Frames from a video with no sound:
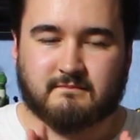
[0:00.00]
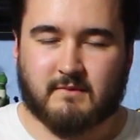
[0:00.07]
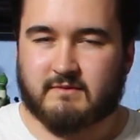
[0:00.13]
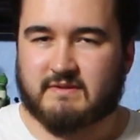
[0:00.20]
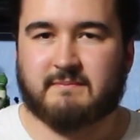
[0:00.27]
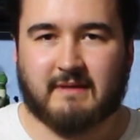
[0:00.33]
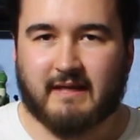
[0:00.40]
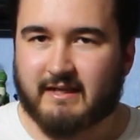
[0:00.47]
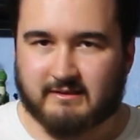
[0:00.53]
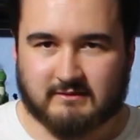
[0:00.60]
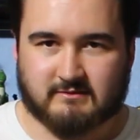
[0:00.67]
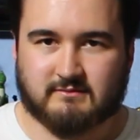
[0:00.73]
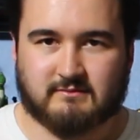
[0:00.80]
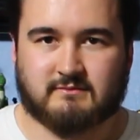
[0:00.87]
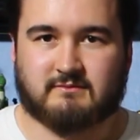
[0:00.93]
multiplayer
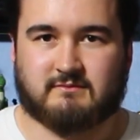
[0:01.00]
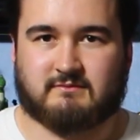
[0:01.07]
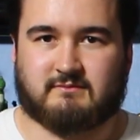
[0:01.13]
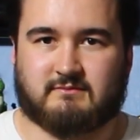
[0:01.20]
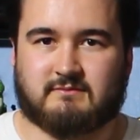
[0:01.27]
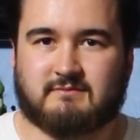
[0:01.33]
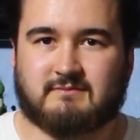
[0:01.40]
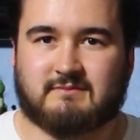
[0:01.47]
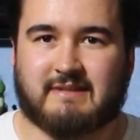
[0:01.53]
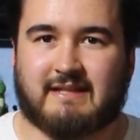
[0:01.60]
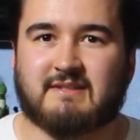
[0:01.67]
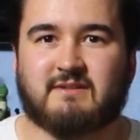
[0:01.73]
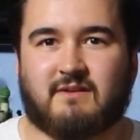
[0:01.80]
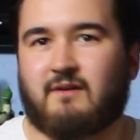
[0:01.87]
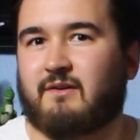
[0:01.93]

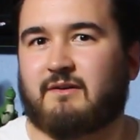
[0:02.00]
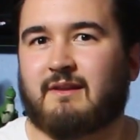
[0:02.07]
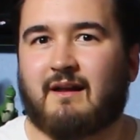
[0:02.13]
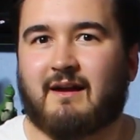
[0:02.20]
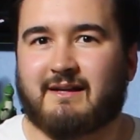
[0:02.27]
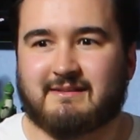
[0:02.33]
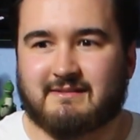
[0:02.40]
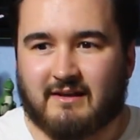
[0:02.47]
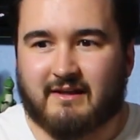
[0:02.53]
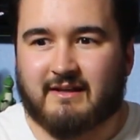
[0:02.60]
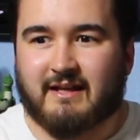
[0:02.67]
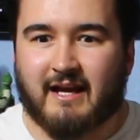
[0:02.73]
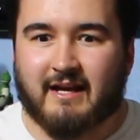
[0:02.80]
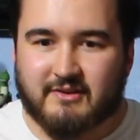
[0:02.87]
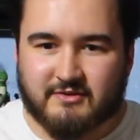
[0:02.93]
that's not online, like
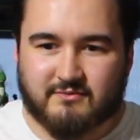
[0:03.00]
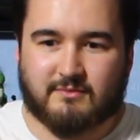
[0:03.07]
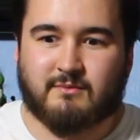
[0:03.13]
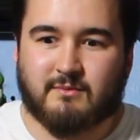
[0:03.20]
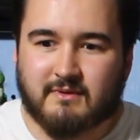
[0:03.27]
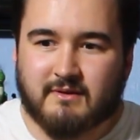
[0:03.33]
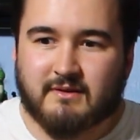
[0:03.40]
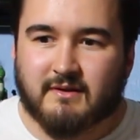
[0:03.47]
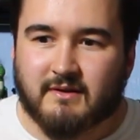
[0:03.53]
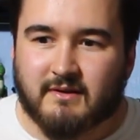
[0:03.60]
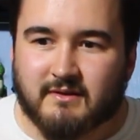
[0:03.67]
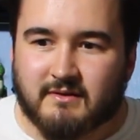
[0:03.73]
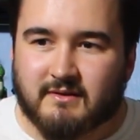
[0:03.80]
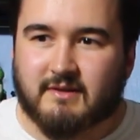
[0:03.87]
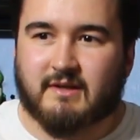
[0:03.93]
actual
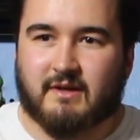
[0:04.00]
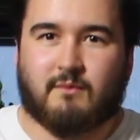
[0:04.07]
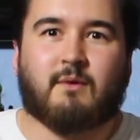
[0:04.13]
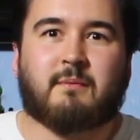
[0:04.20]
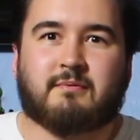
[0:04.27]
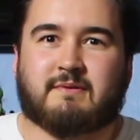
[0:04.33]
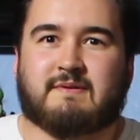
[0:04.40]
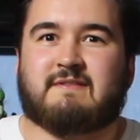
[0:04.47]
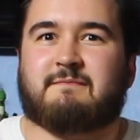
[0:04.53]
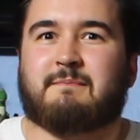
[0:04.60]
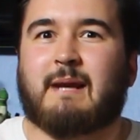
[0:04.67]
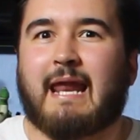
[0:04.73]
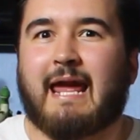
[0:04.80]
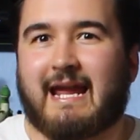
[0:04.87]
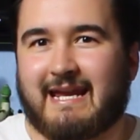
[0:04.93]
cooperative
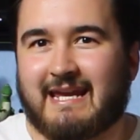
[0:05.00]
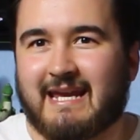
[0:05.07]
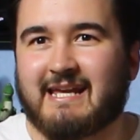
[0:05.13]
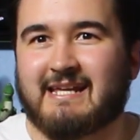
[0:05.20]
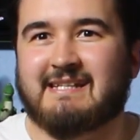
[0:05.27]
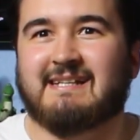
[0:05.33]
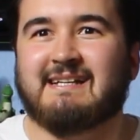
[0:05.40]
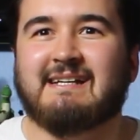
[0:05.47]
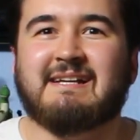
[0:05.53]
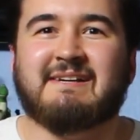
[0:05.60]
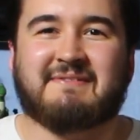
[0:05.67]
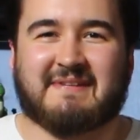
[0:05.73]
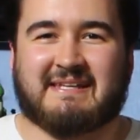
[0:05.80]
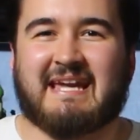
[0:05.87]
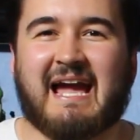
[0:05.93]
play
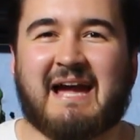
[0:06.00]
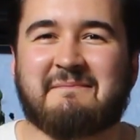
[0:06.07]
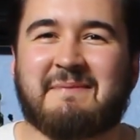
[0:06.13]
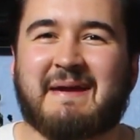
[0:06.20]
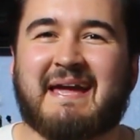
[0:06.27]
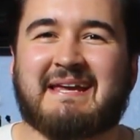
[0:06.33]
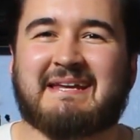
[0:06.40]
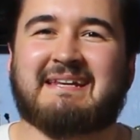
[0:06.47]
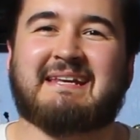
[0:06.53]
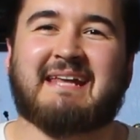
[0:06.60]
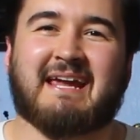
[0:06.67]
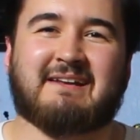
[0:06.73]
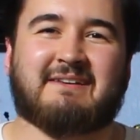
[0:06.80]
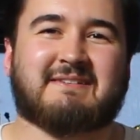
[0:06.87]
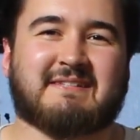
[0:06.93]
for the campaign in
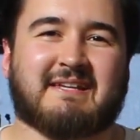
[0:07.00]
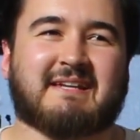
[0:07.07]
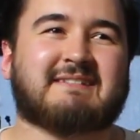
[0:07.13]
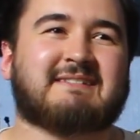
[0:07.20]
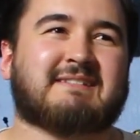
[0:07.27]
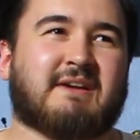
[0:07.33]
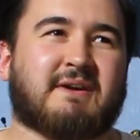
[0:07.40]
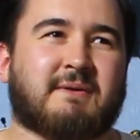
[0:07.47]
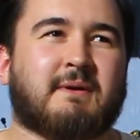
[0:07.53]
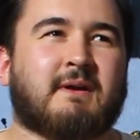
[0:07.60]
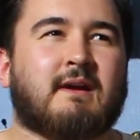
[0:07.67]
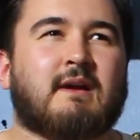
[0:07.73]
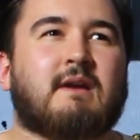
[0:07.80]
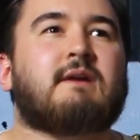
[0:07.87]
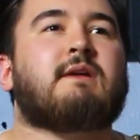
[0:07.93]
Halo 6, so
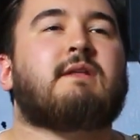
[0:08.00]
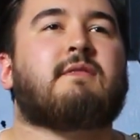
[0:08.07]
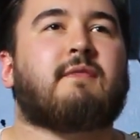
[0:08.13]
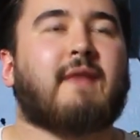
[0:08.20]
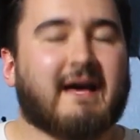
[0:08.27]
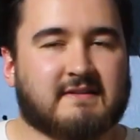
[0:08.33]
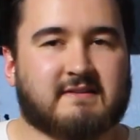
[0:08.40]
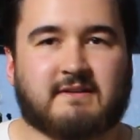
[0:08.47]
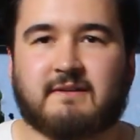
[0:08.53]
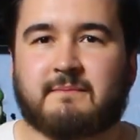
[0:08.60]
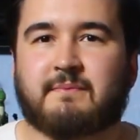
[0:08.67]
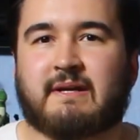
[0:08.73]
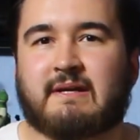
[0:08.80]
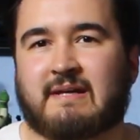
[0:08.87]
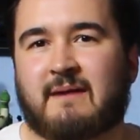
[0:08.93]
that's
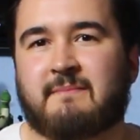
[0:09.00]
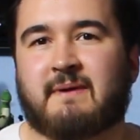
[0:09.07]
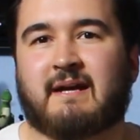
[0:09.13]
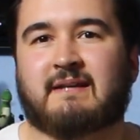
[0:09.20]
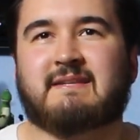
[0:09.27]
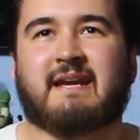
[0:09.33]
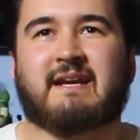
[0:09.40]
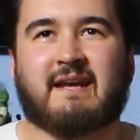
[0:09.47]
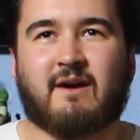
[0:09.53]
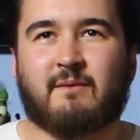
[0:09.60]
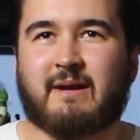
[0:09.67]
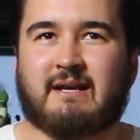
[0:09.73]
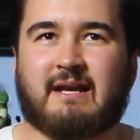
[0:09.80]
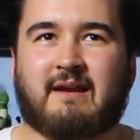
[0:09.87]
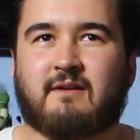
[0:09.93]
good, bringing that back. Taking that
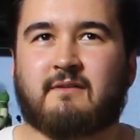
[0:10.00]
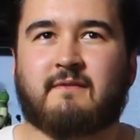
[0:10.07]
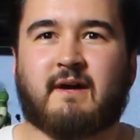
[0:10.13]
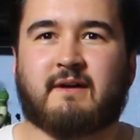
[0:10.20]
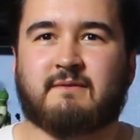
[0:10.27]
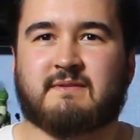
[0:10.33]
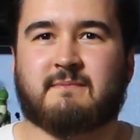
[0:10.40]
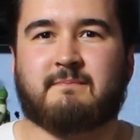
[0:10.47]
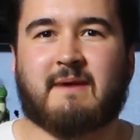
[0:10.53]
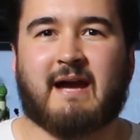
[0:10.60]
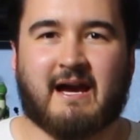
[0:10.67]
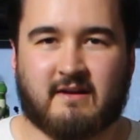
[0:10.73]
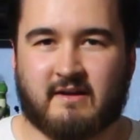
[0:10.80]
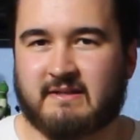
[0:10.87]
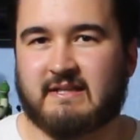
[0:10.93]
away in Halo 5 was a
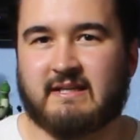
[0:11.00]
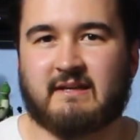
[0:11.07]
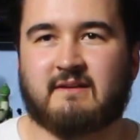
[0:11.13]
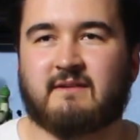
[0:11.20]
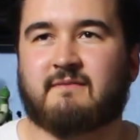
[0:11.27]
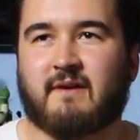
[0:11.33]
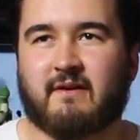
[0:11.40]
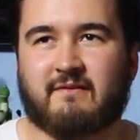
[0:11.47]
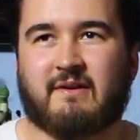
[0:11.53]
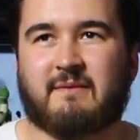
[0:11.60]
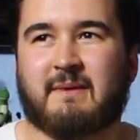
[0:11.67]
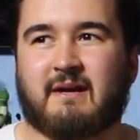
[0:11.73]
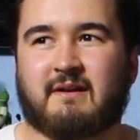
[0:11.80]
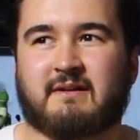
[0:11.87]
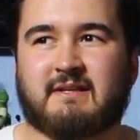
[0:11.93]
bad idea, very, very
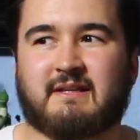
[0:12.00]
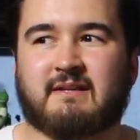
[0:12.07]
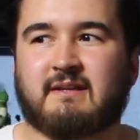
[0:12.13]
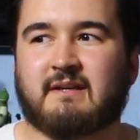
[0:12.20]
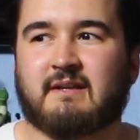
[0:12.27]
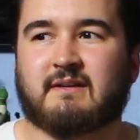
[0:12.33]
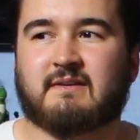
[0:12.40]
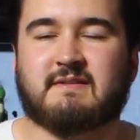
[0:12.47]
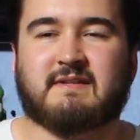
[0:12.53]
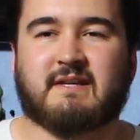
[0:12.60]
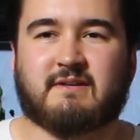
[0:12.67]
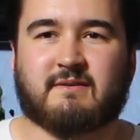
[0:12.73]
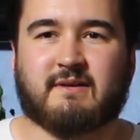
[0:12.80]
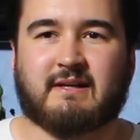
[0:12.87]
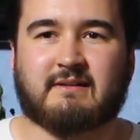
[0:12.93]
bad idea,
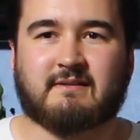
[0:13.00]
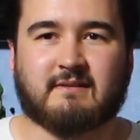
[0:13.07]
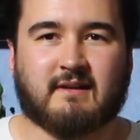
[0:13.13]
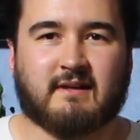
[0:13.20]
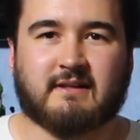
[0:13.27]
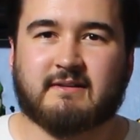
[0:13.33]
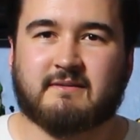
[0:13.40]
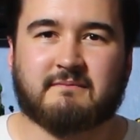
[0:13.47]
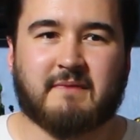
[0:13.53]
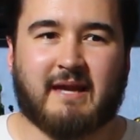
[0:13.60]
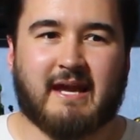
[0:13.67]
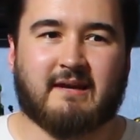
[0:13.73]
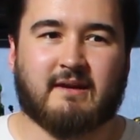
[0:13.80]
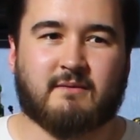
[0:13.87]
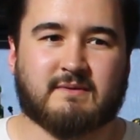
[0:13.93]
considering like
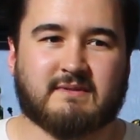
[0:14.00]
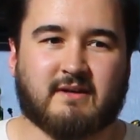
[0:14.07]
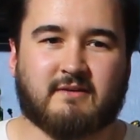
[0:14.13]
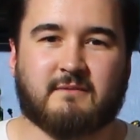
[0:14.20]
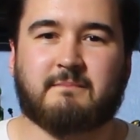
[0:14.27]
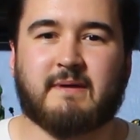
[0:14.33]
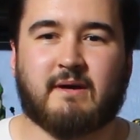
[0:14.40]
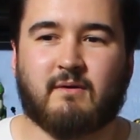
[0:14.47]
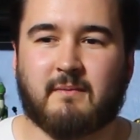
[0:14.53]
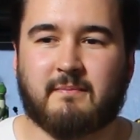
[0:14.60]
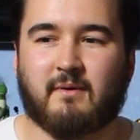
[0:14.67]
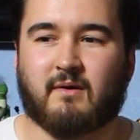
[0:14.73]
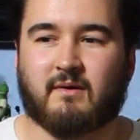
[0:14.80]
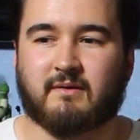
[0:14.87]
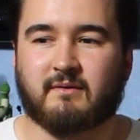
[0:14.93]
Halo was kind of built
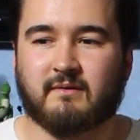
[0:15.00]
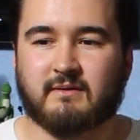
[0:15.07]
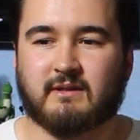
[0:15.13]
upon